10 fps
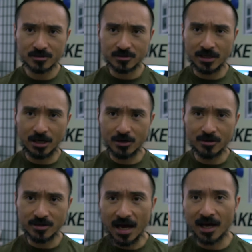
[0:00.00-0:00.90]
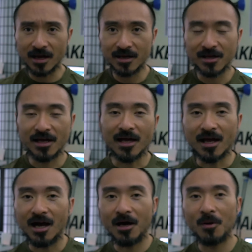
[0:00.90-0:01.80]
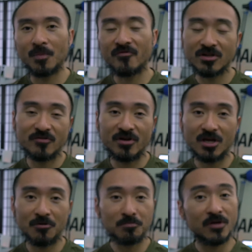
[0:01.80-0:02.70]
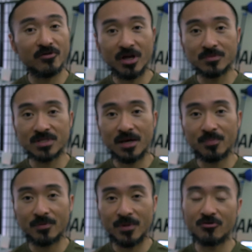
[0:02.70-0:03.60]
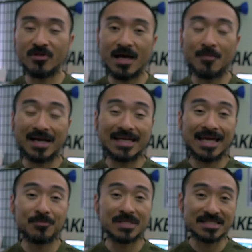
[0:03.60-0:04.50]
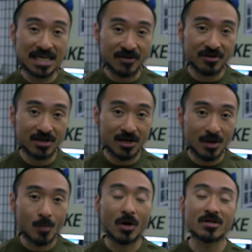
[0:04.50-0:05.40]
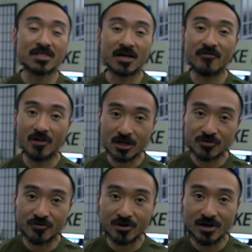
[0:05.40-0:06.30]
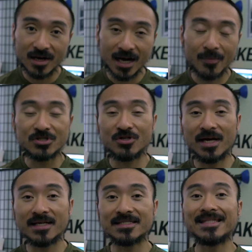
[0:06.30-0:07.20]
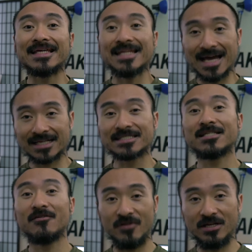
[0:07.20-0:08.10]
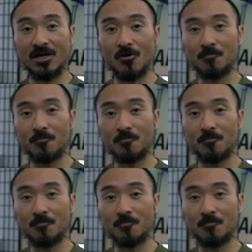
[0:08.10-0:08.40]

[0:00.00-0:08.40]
Yeah. If you liked the video, leave a thumbs up. Other than that, my name is David, Modern Tech Philosopher. I'm going to see you guys in the next video.